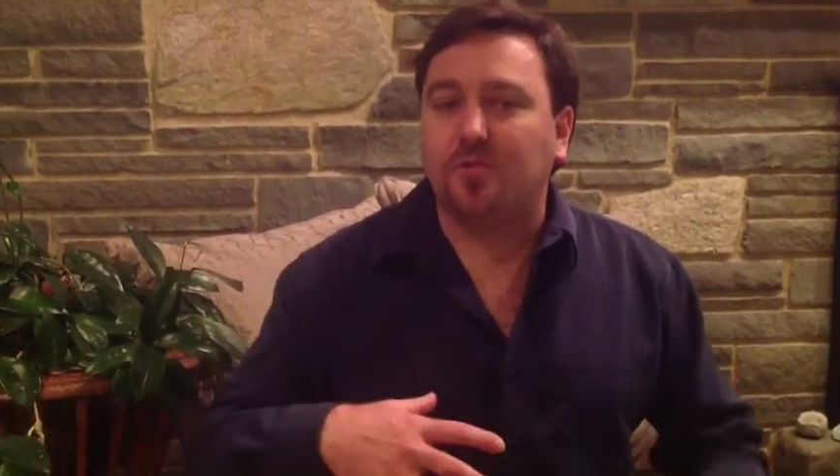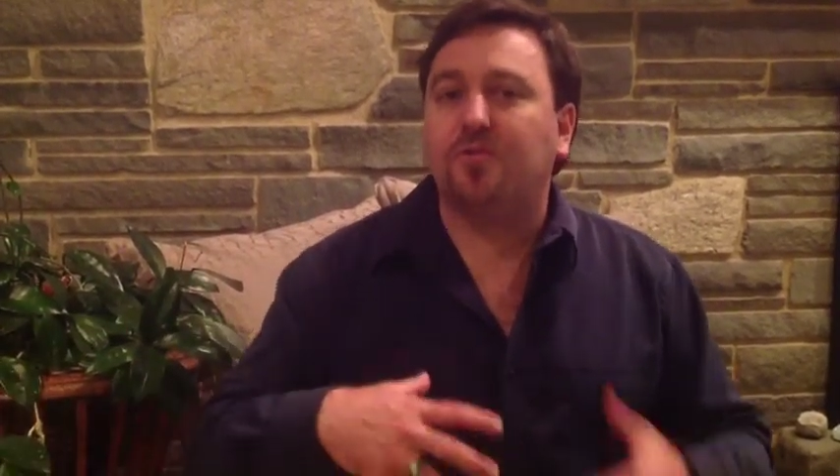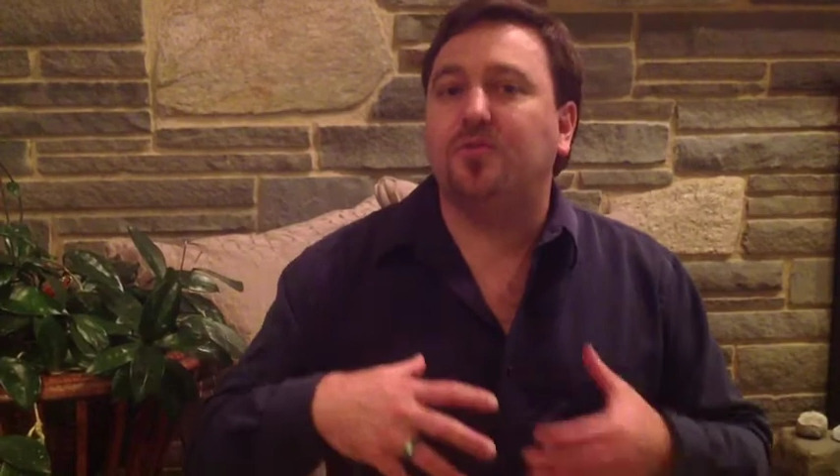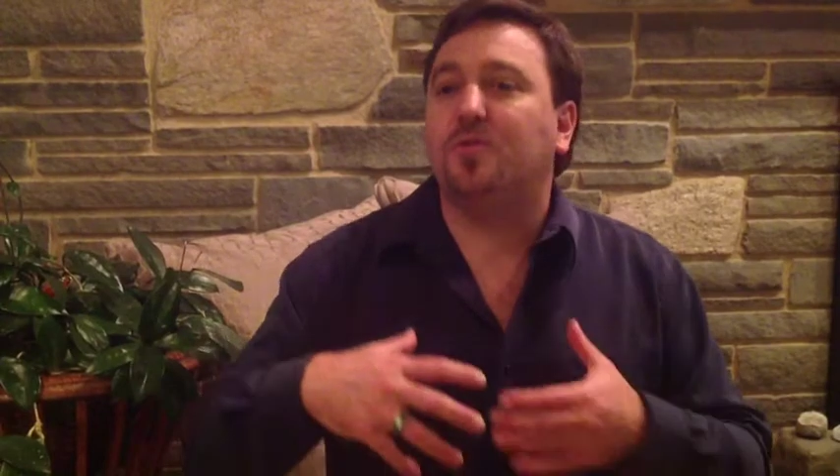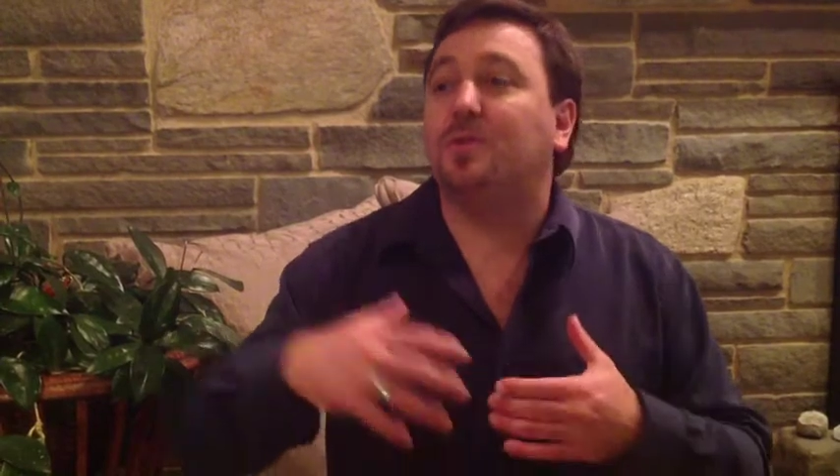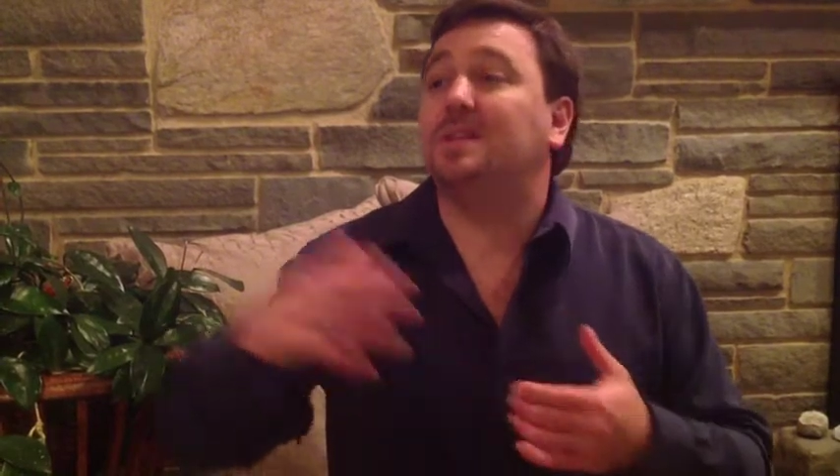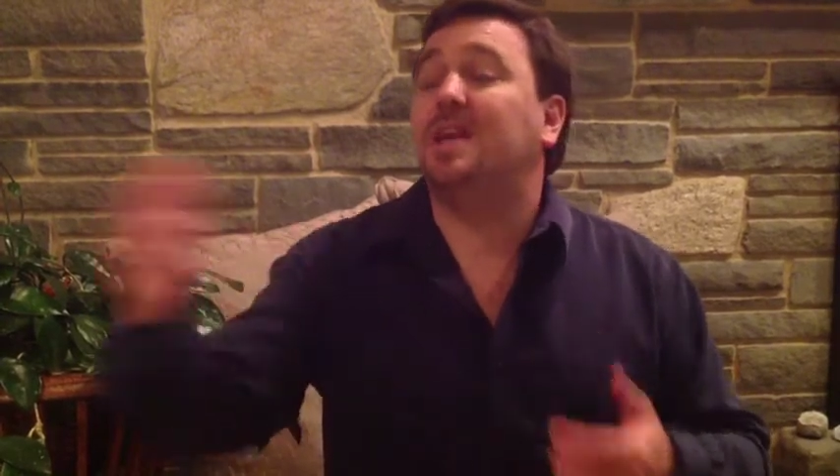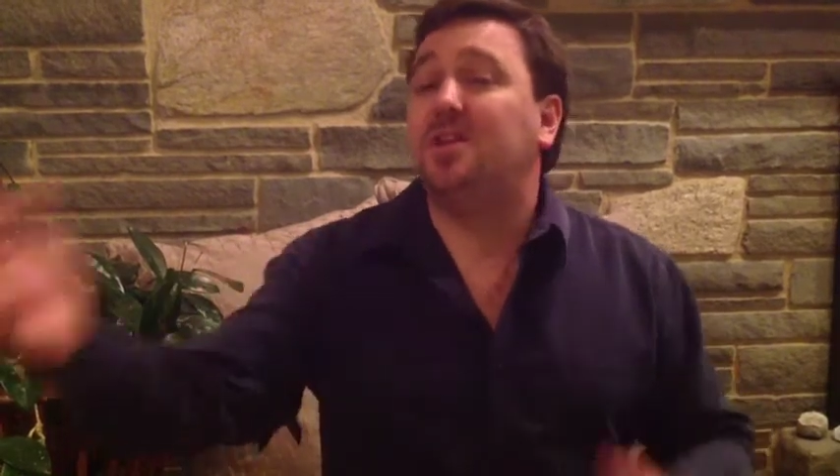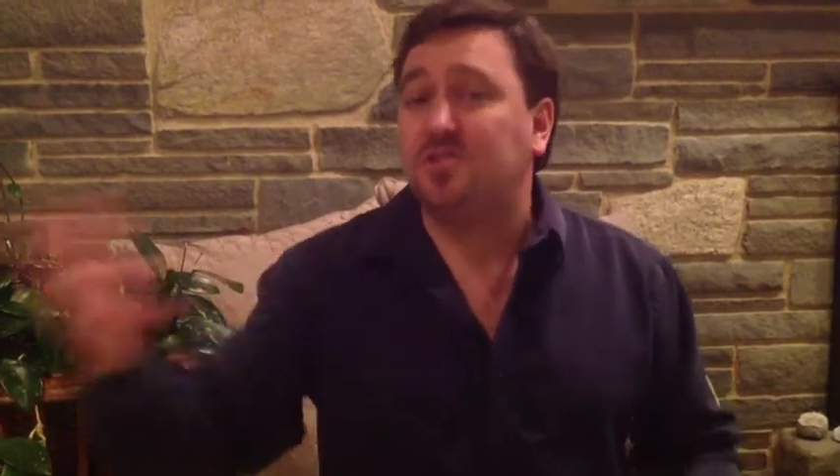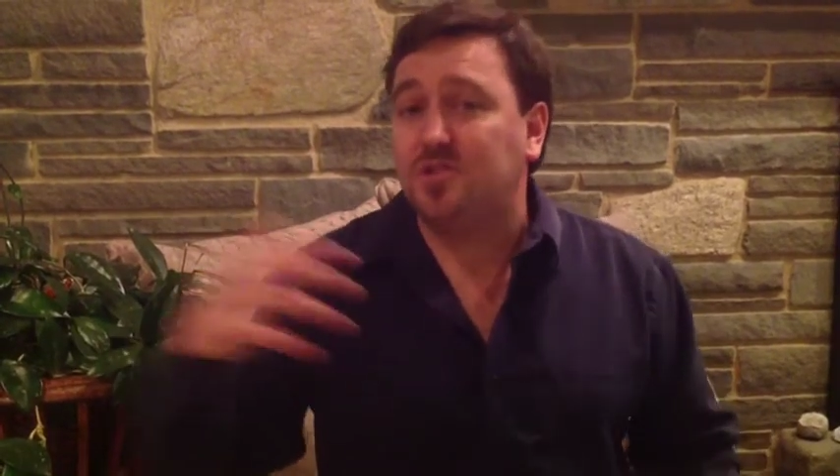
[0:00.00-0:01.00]
through the
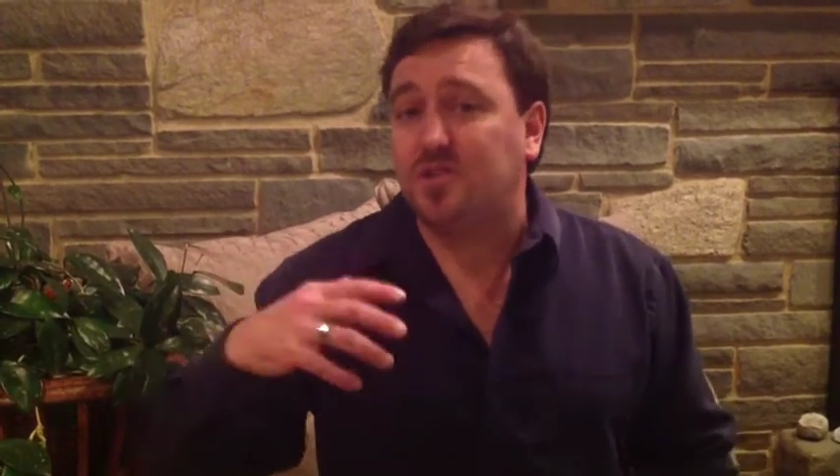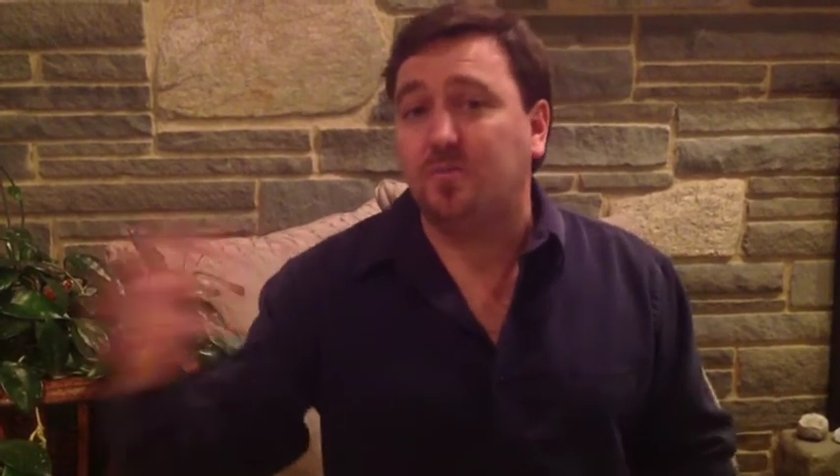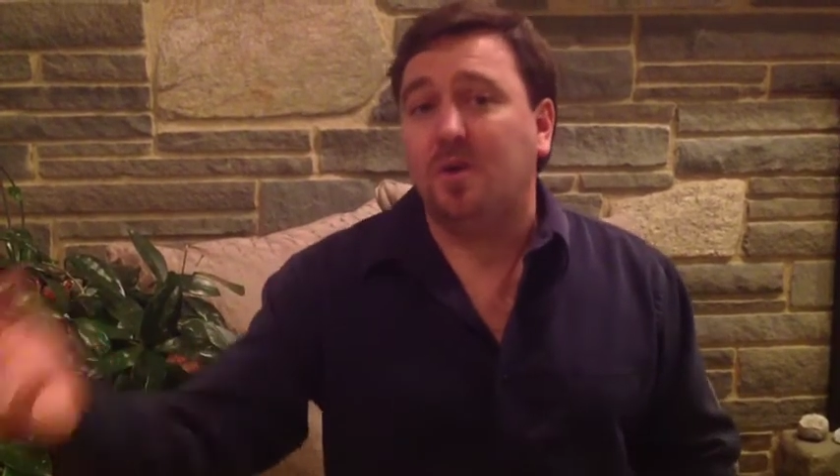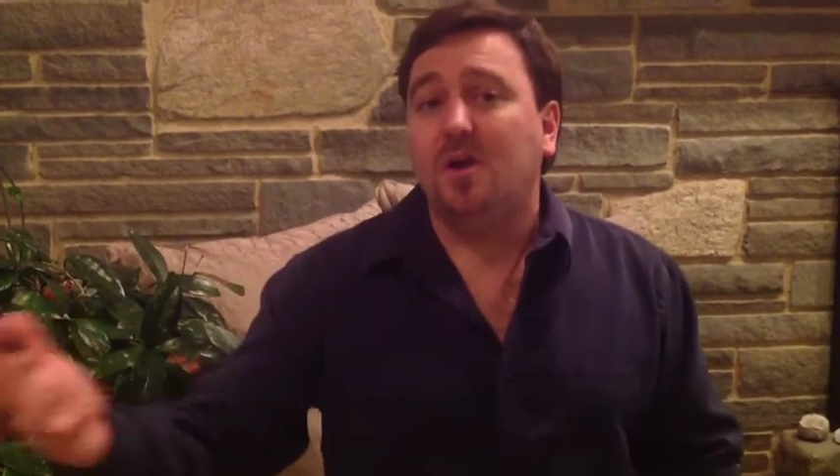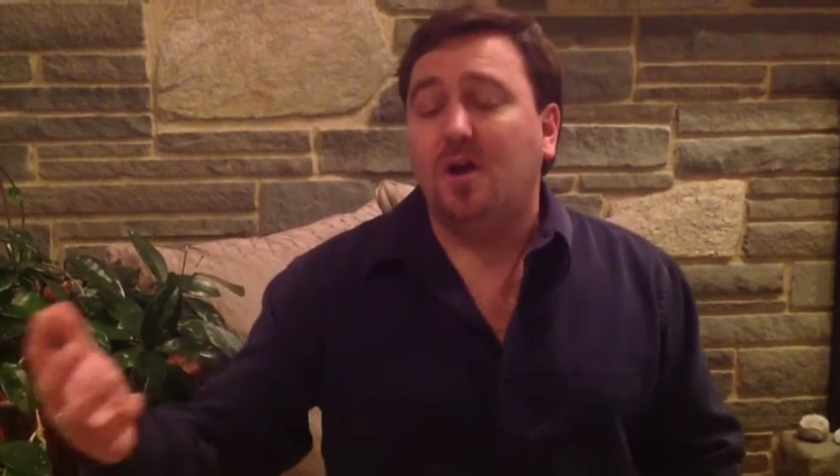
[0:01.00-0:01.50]
relationship